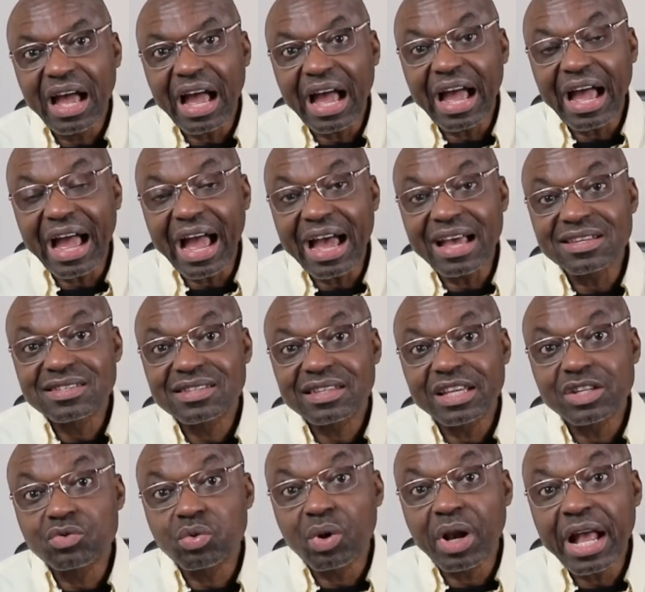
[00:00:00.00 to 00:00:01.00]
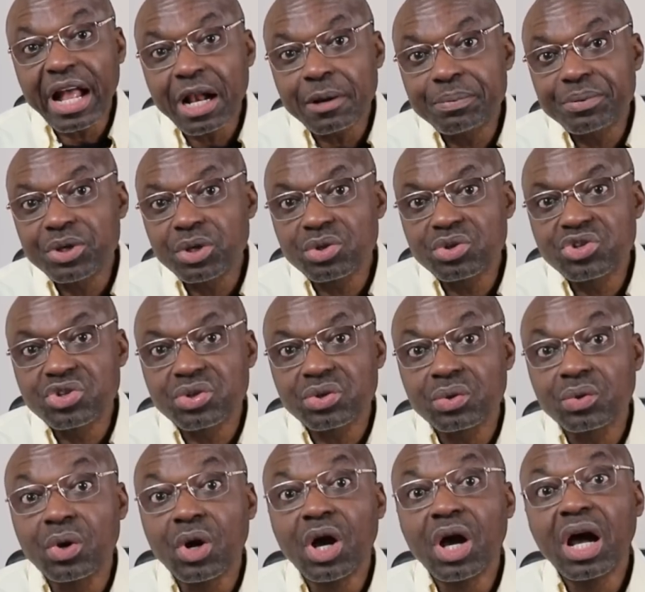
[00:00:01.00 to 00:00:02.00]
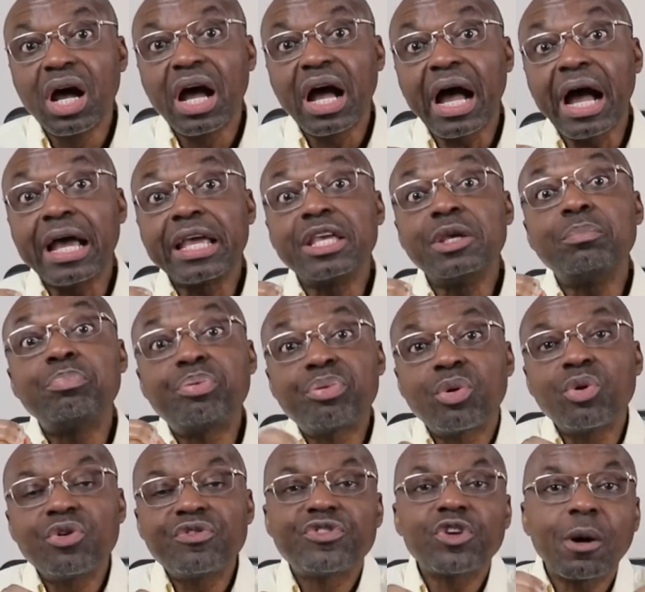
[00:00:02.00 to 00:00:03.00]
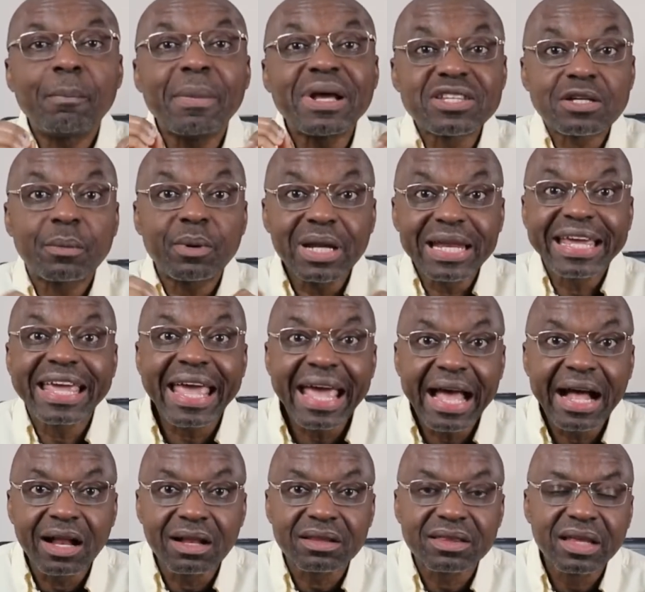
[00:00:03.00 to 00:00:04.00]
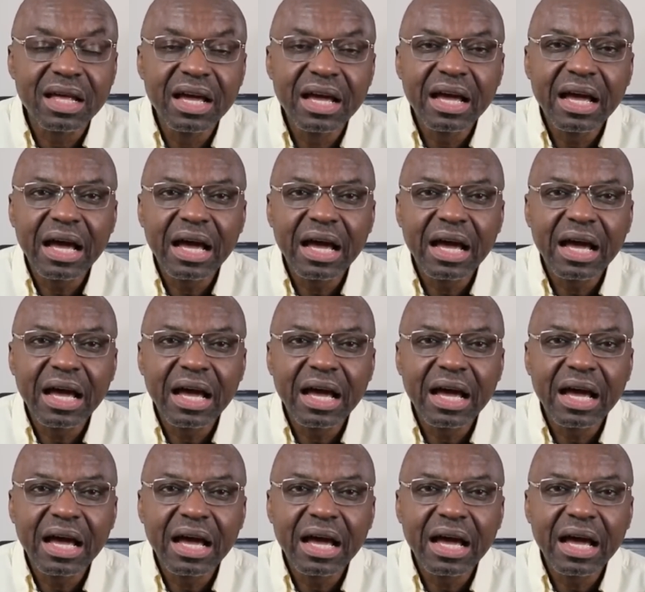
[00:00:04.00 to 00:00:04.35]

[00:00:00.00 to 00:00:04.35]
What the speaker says: as it will help you to improve your metabolic health.